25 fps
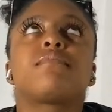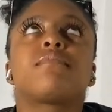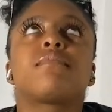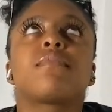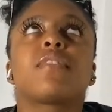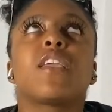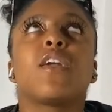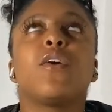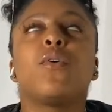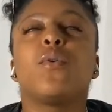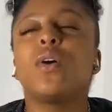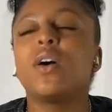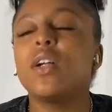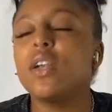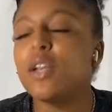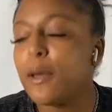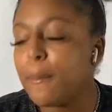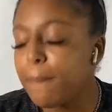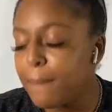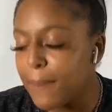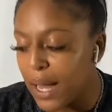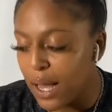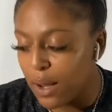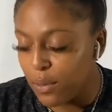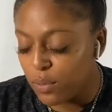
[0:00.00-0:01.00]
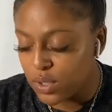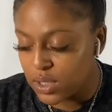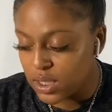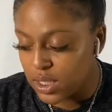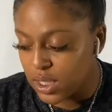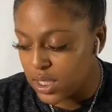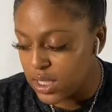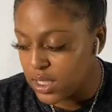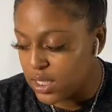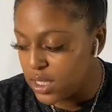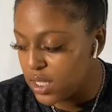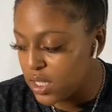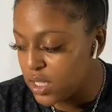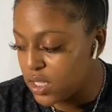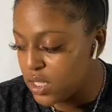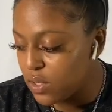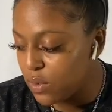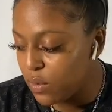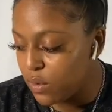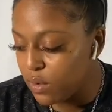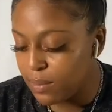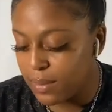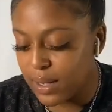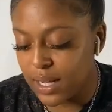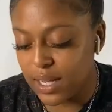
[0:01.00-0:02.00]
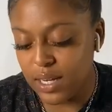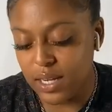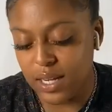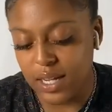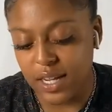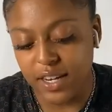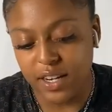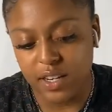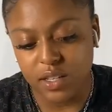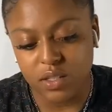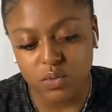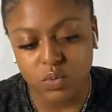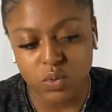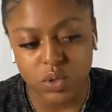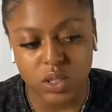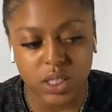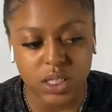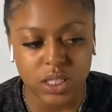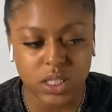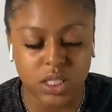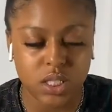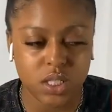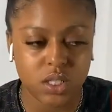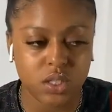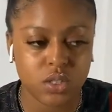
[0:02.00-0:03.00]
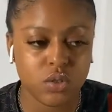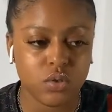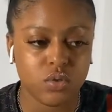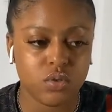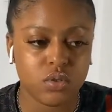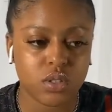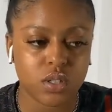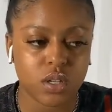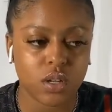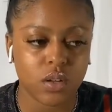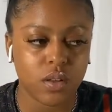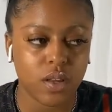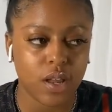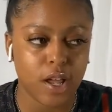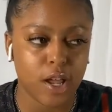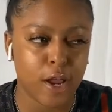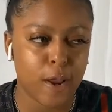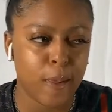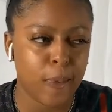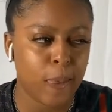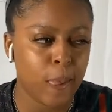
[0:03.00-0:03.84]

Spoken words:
Growing up I was listening to what my daddies was listening to. So like